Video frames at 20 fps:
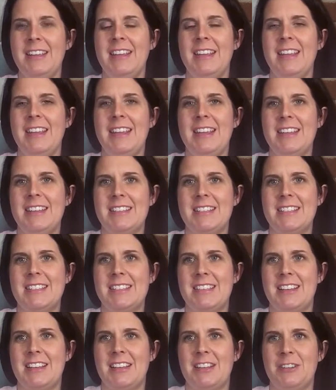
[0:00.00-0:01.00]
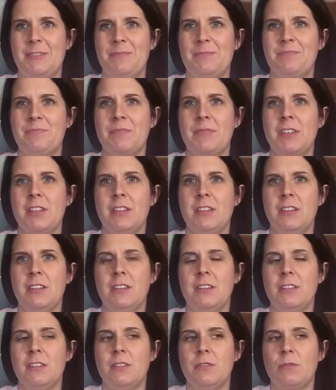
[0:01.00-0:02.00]
It's um,
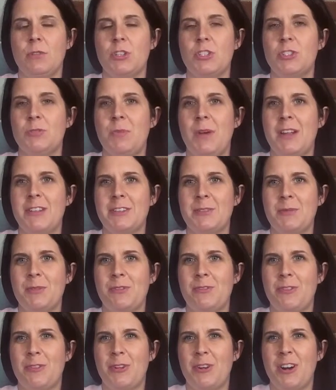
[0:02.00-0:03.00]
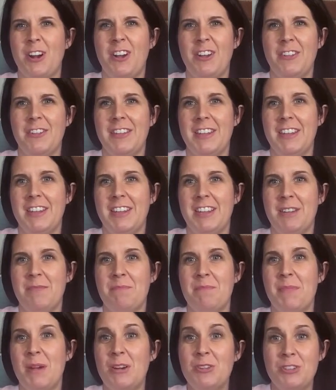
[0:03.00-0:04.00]
responsible for all the
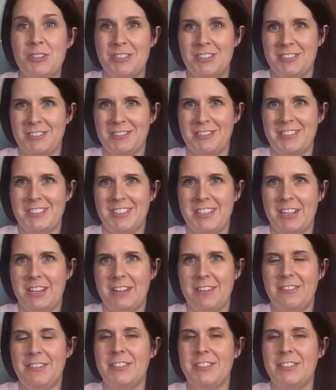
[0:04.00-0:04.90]
emotional stuff.